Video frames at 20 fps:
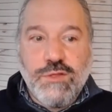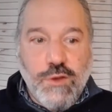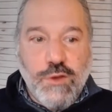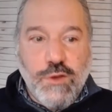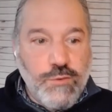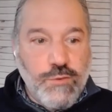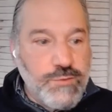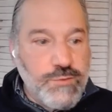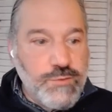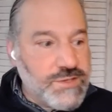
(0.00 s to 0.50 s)

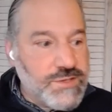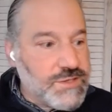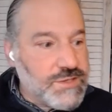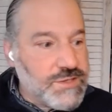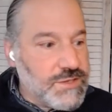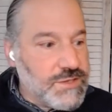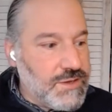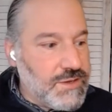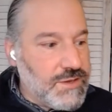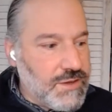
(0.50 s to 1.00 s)

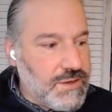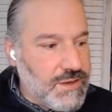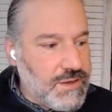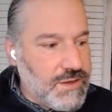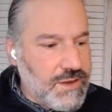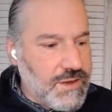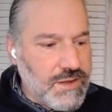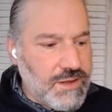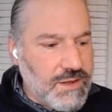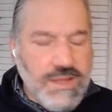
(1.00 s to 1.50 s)
those
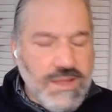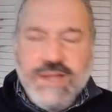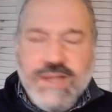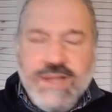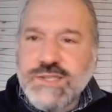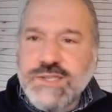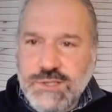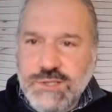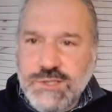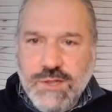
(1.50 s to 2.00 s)

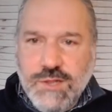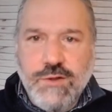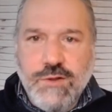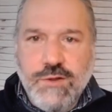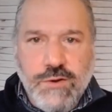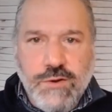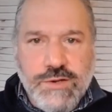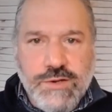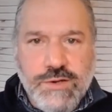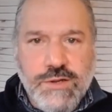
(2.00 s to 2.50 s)
lessons
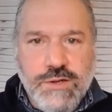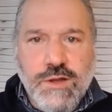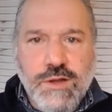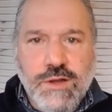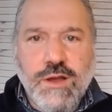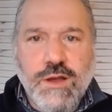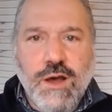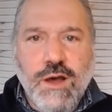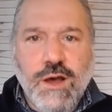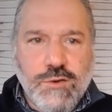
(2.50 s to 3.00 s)
learned
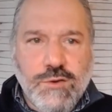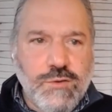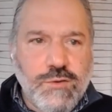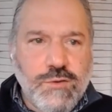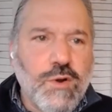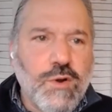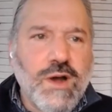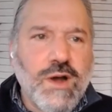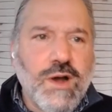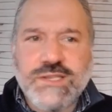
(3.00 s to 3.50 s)

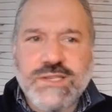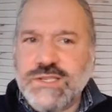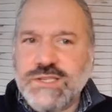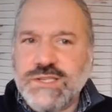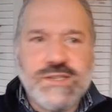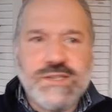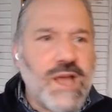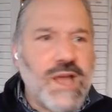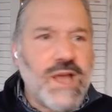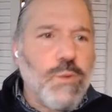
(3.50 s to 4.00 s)

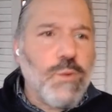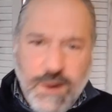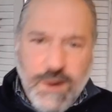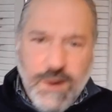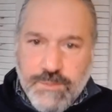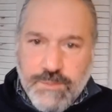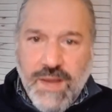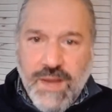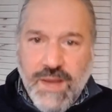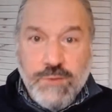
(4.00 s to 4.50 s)
across
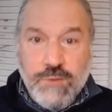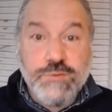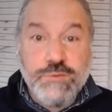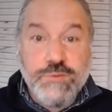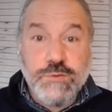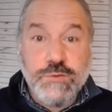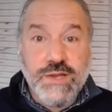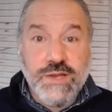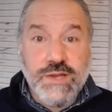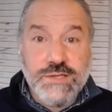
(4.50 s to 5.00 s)
network
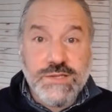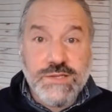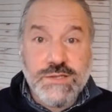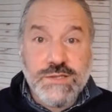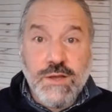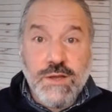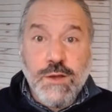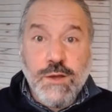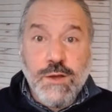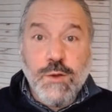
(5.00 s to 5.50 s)

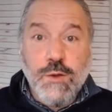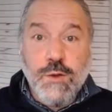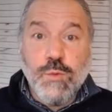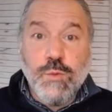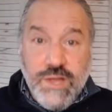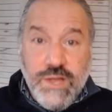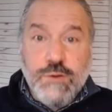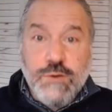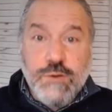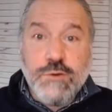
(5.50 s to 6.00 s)
boundaries,
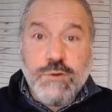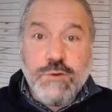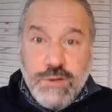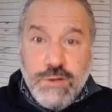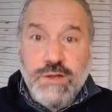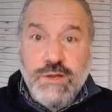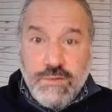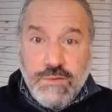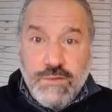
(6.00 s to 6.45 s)
we could